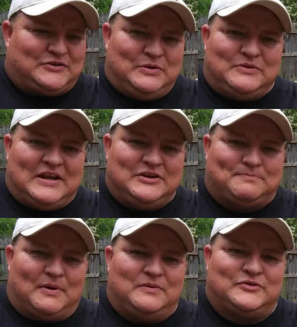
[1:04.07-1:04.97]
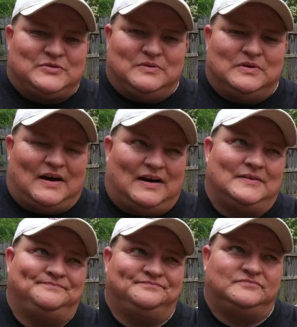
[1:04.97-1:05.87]
2 teaspoons to
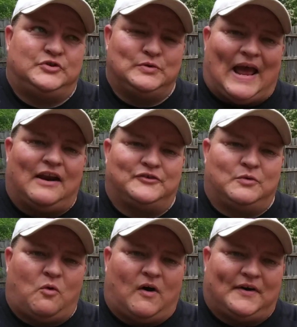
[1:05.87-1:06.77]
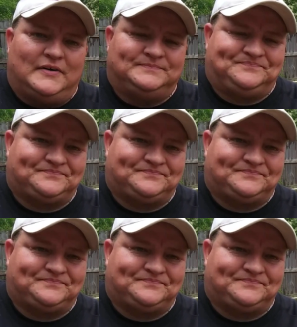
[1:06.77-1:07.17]
2 gallons of water,